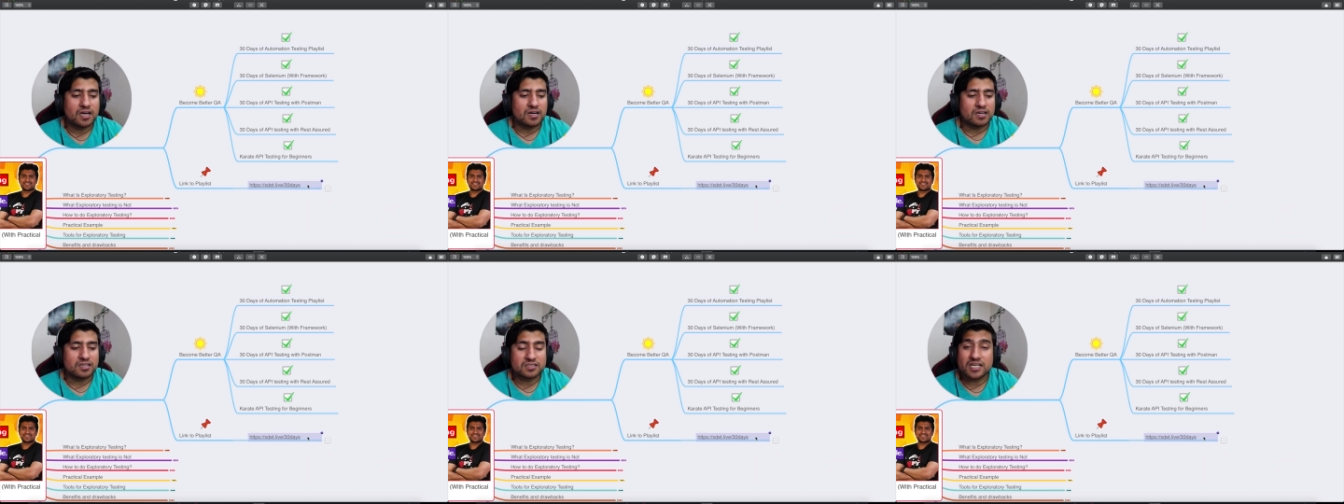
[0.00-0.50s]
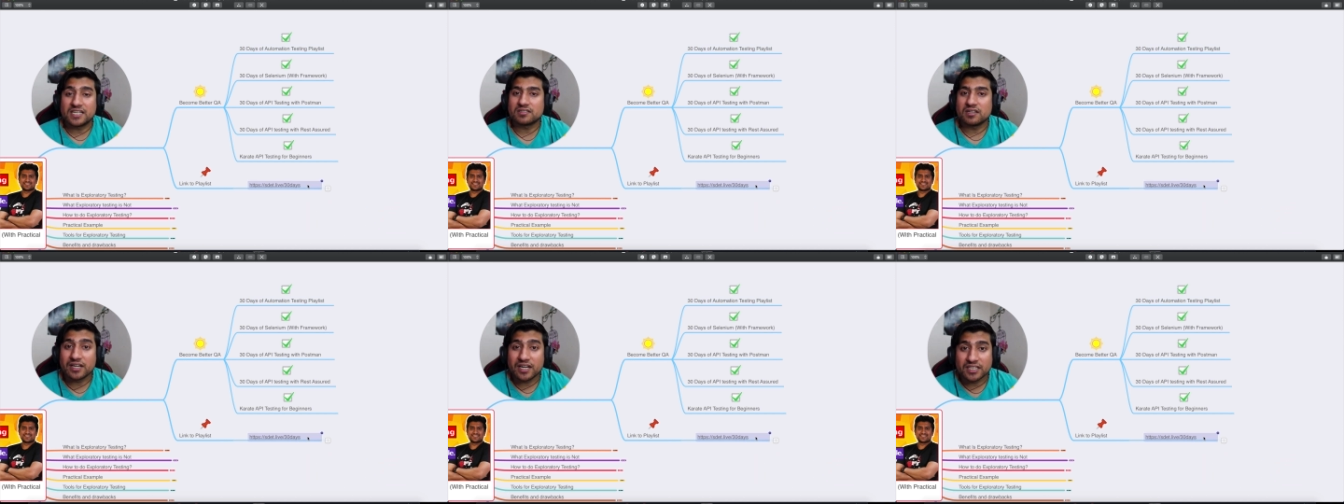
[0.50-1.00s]
Uh, slash
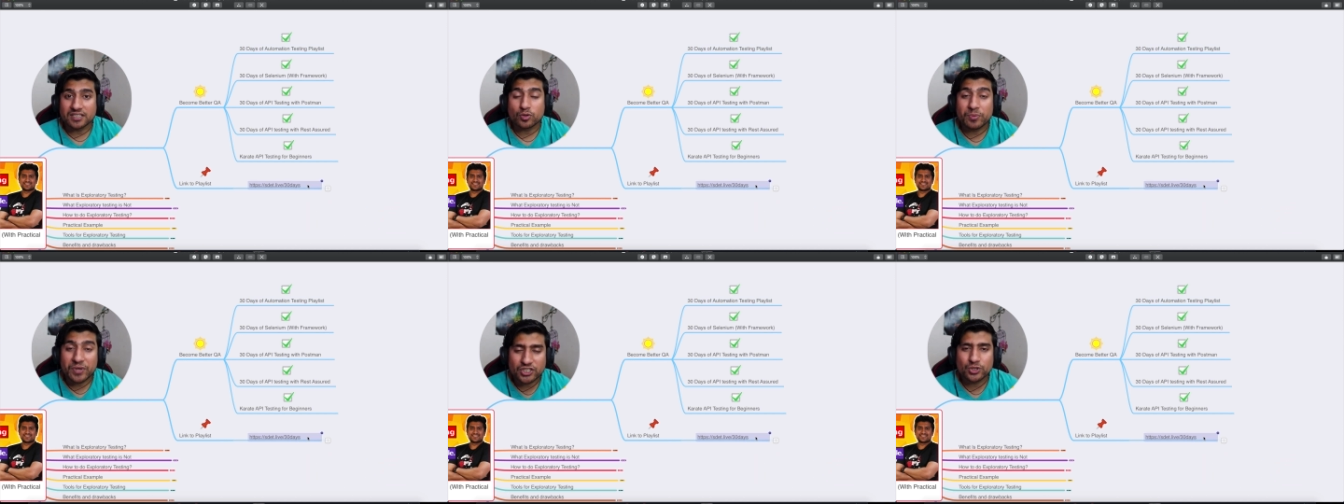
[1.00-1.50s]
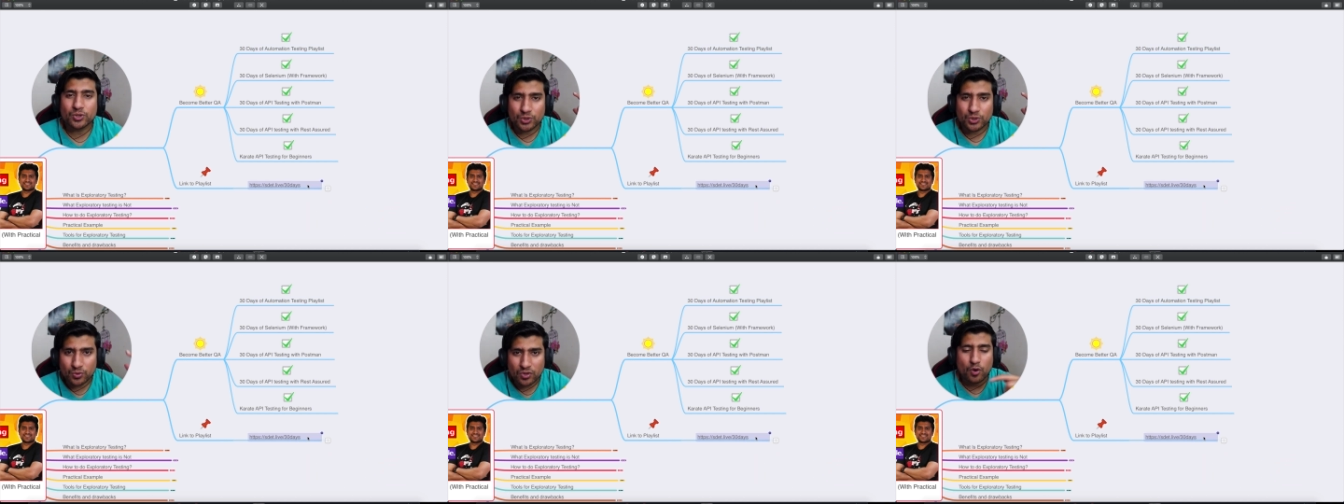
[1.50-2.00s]
thirty days. So make sure
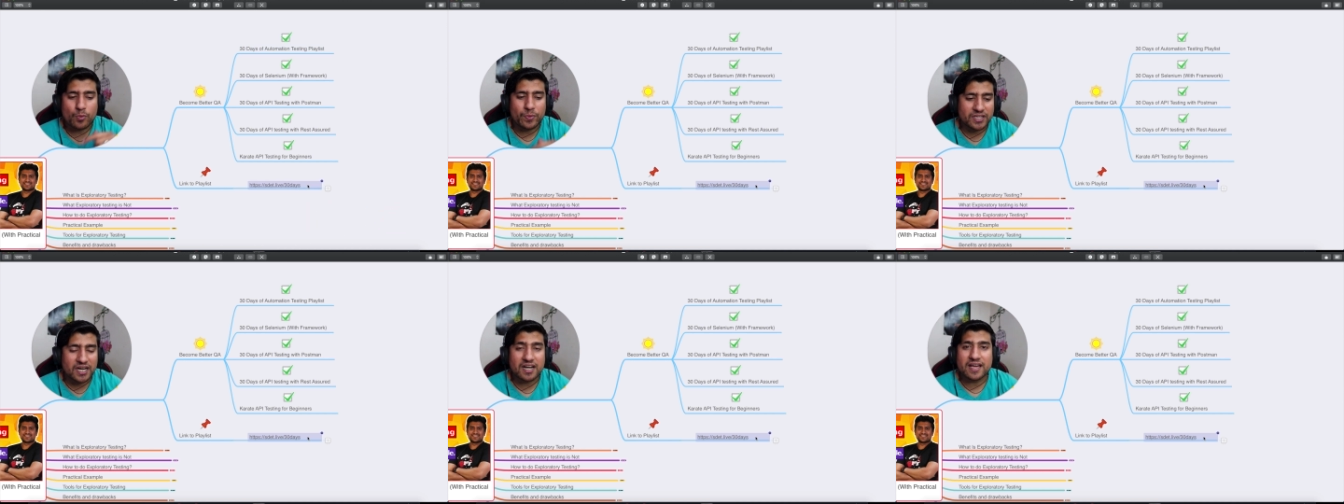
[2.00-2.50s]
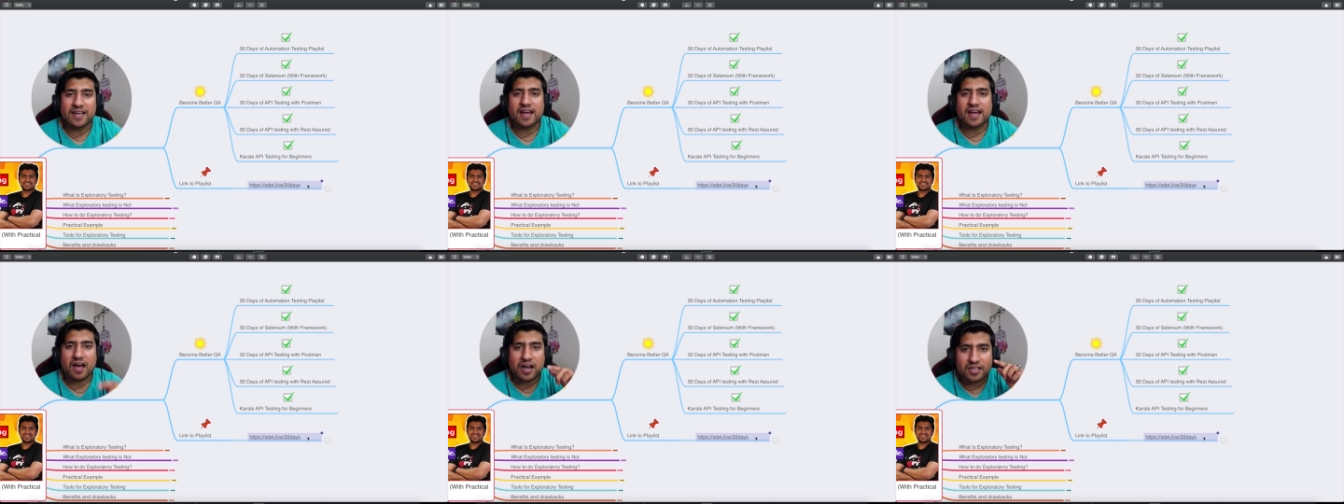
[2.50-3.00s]
you open that link
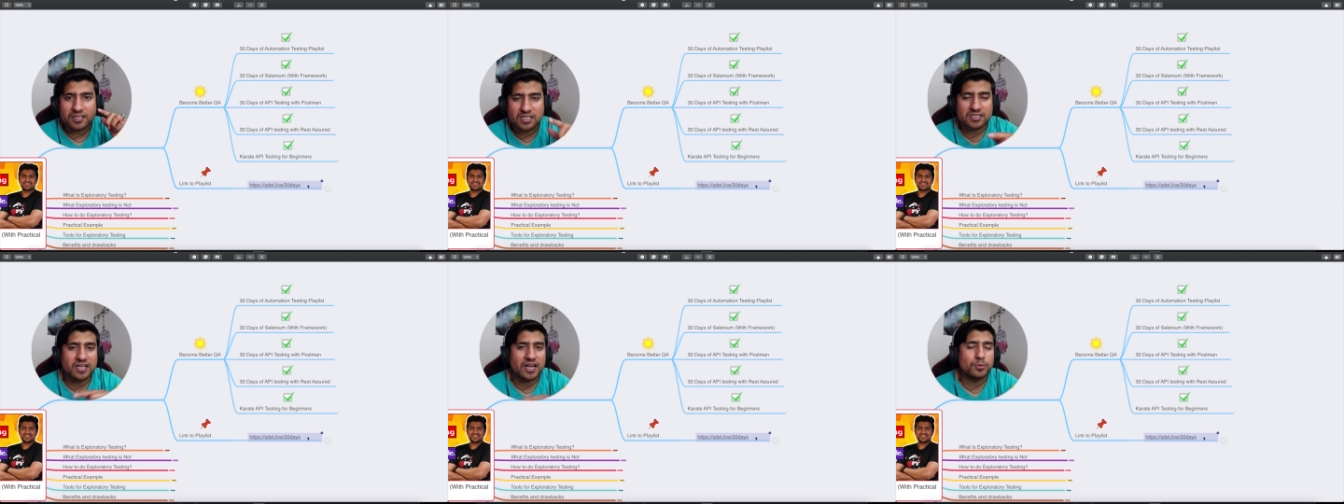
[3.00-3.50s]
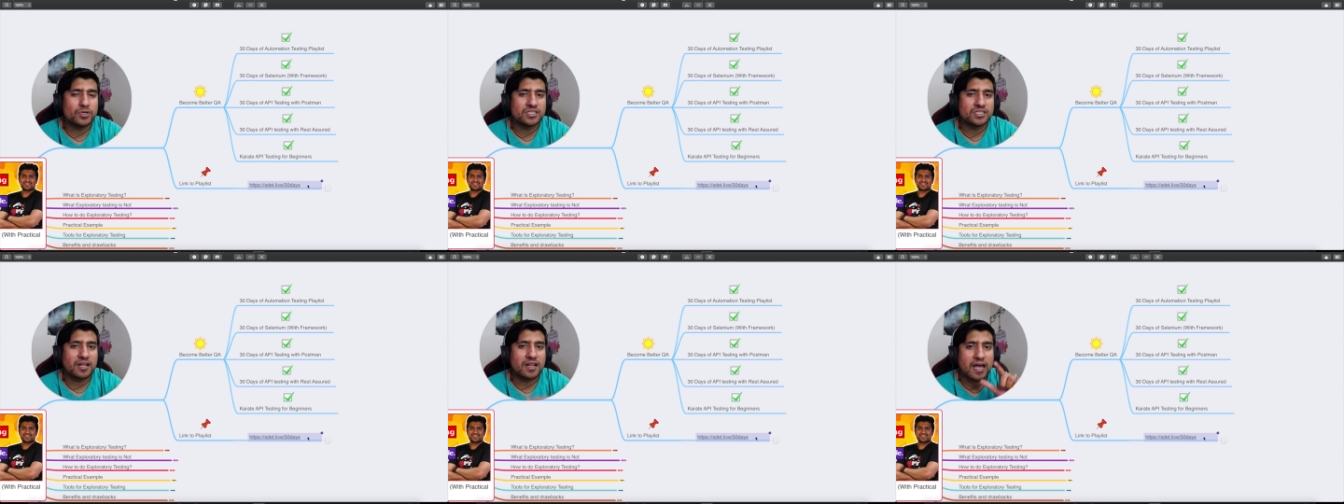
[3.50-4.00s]
and subscribe to the
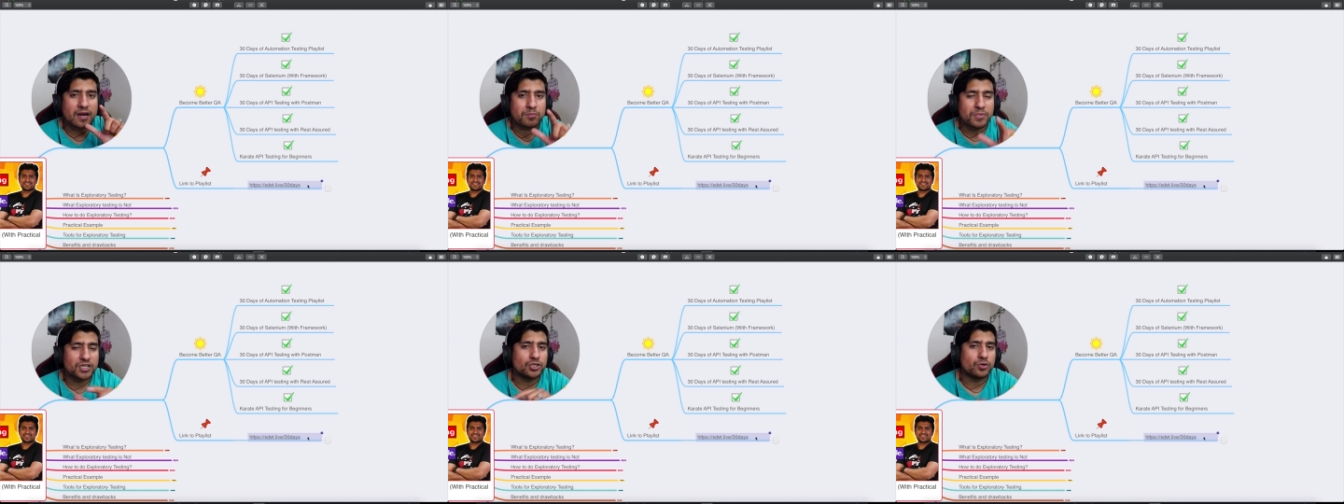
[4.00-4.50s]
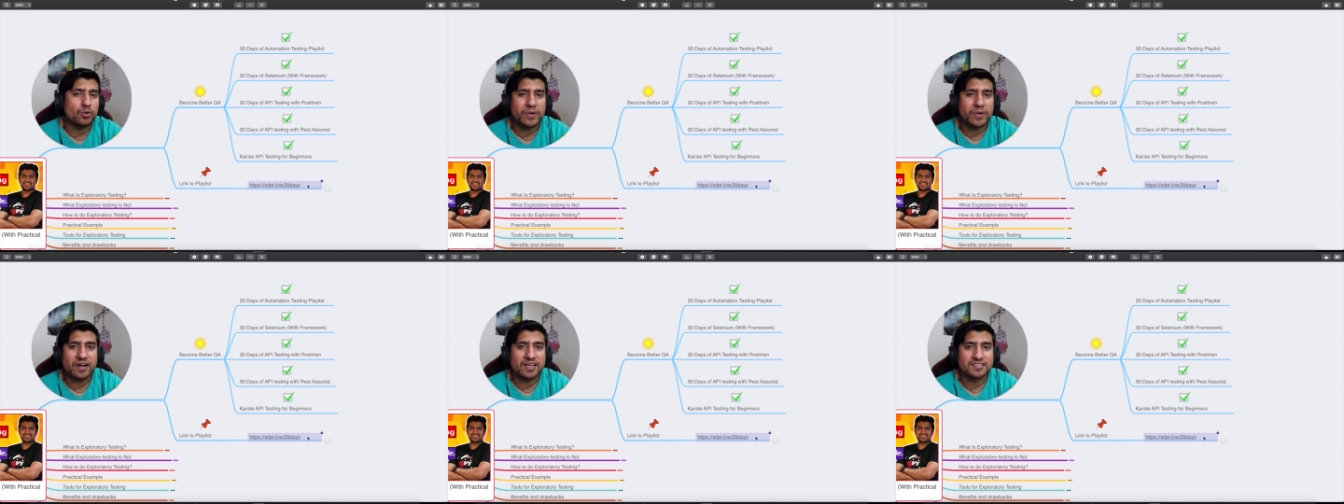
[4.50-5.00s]
channel and make sure you
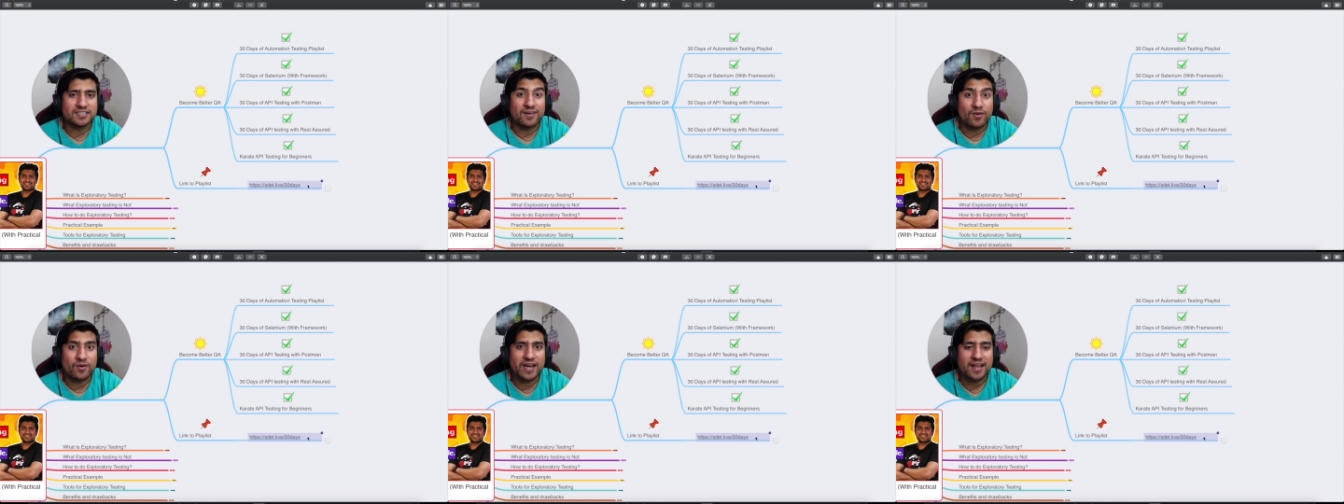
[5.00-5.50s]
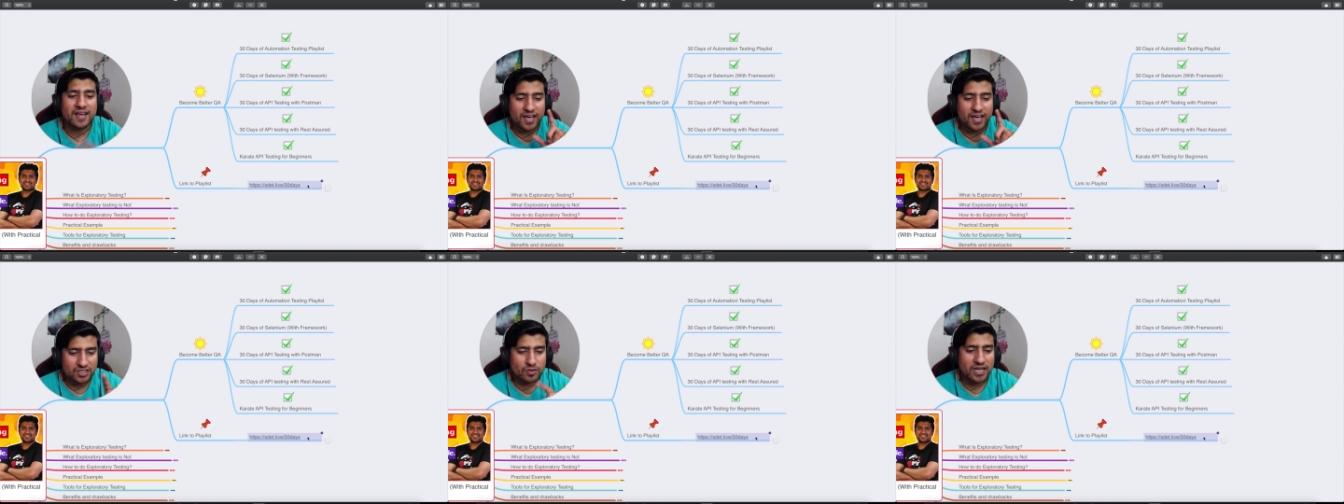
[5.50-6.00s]
pay attention. All right,
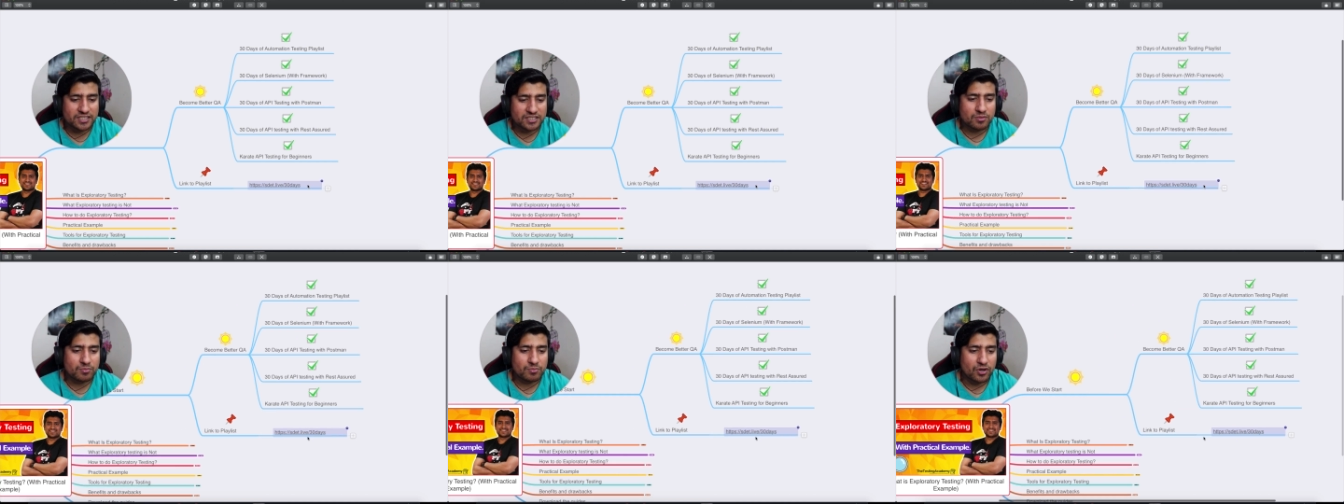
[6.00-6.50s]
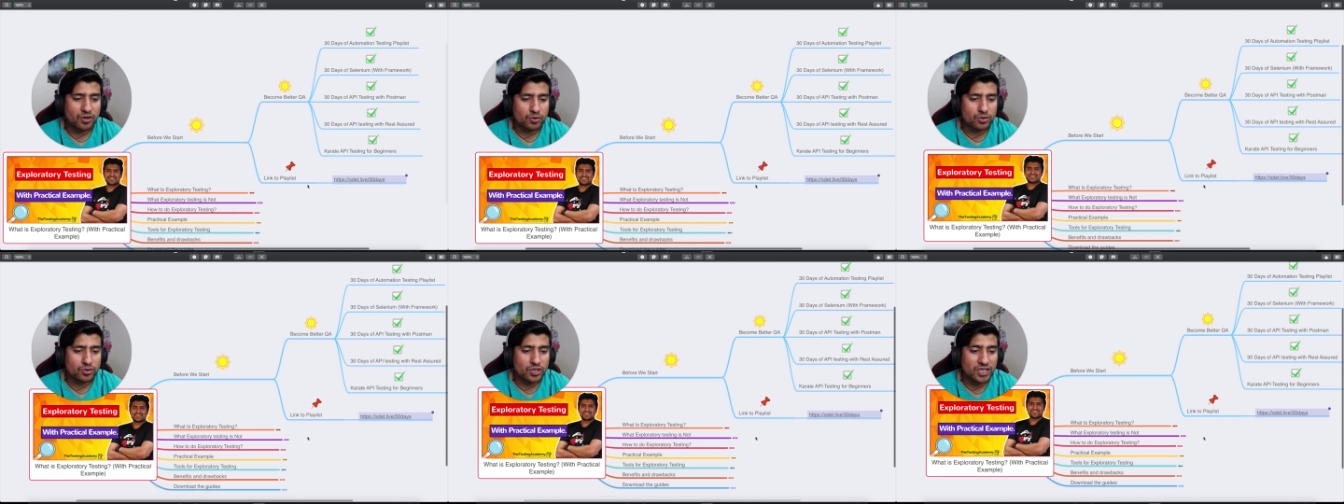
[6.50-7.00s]
so let's jump into
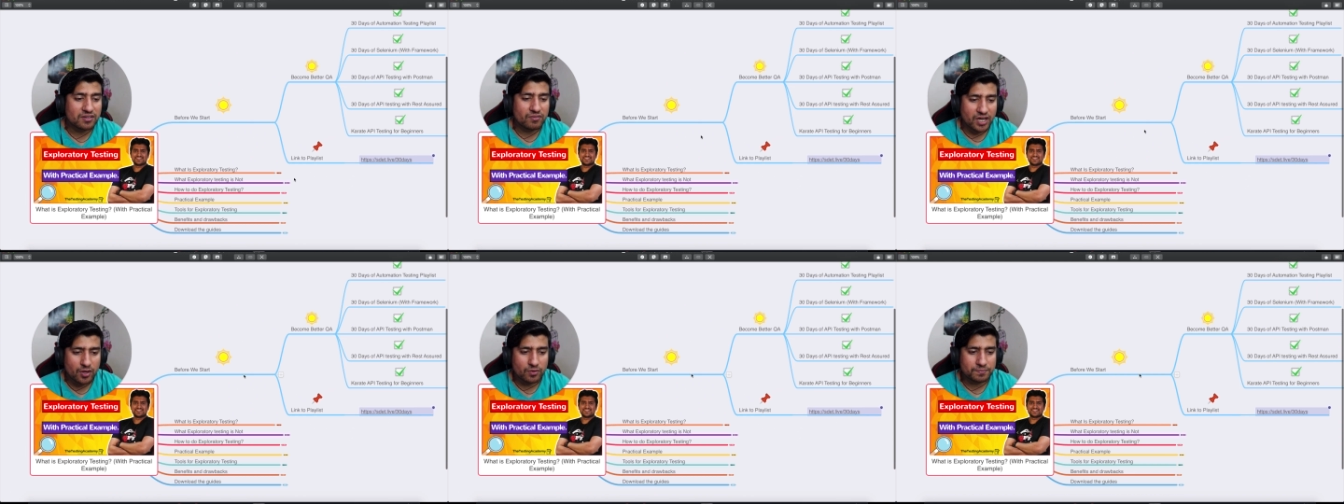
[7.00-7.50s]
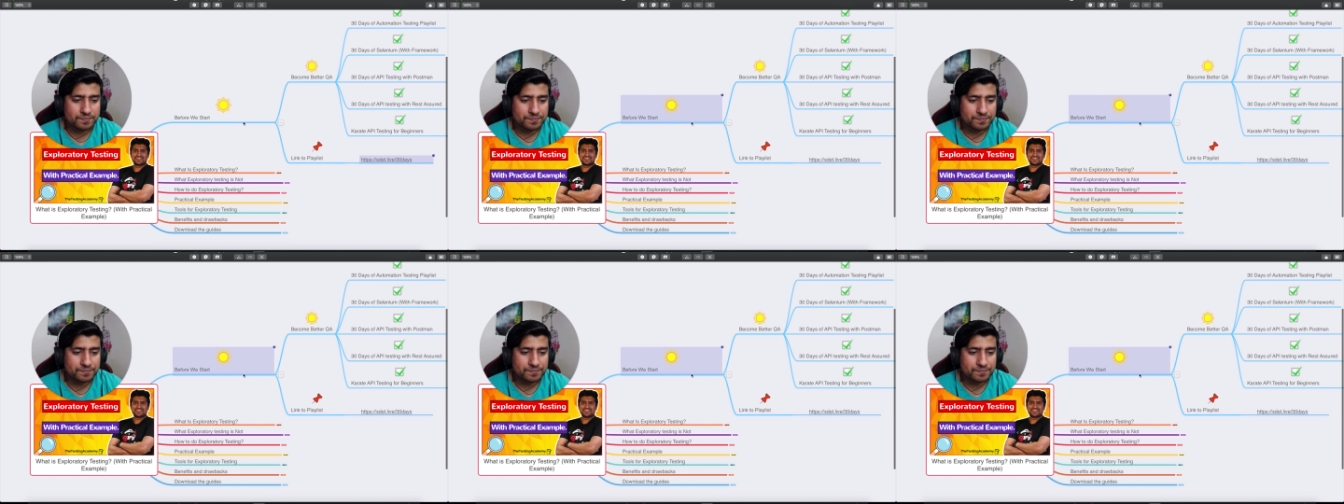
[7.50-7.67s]
the video.